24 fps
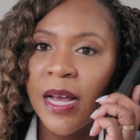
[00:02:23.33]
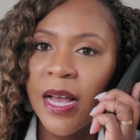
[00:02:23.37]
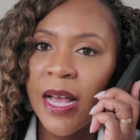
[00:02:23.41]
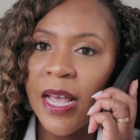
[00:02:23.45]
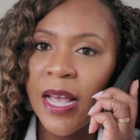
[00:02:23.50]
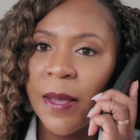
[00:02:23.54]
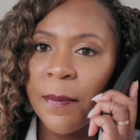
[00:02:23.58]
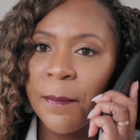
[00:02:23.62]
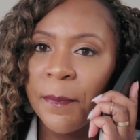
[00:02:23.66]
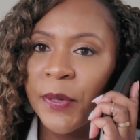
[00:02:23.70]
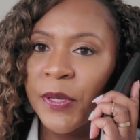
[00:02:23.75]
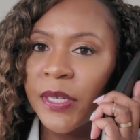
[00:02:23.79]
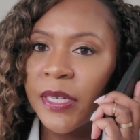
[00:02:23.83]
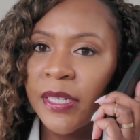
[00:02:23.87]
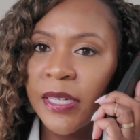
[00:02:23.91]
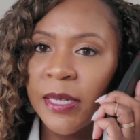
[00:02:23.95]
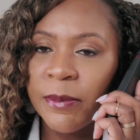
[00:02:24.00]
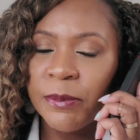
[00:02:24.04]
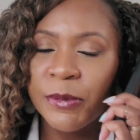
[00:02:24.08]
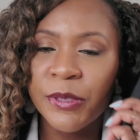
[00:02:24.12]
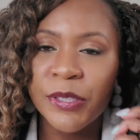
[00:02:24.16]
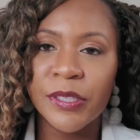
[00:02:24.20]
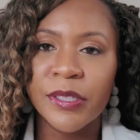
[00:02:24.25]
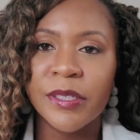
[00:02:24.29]
and put it
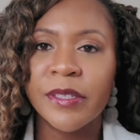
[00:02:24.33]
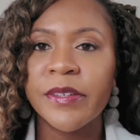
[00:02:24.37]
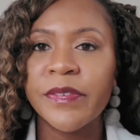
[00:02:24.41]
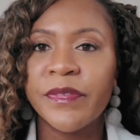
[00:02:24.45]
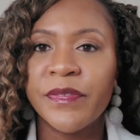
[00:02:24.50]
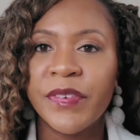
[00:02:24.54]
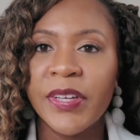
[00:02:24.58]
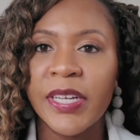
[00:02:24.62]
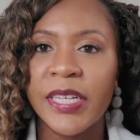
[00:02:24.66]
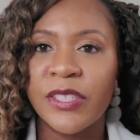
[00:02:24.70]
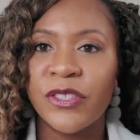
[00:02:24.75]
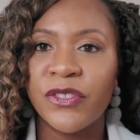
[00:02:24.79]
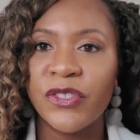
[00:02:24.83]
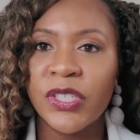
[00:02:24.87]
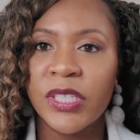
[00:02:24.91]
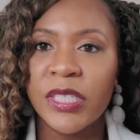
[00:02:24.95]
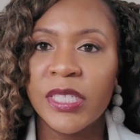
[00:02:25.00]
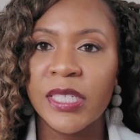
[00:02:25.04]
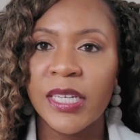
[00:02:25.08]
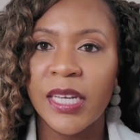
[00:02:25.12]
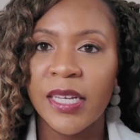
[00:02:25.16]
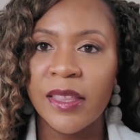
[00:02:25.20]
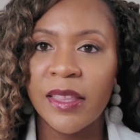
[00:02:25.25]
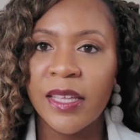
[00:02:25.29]
up to your face just
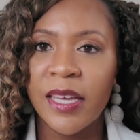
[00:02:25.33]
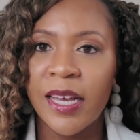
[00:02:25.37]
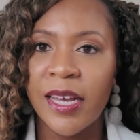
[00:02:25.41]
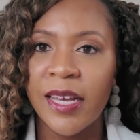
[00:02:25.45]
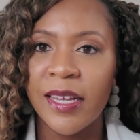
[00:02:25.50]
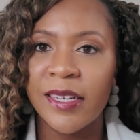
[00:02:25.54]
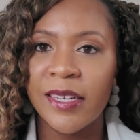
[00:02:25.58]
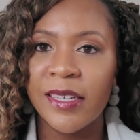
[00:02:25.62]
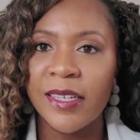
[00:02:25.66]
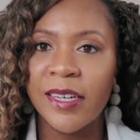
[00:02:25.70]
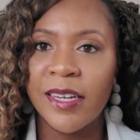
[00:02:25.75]
like that?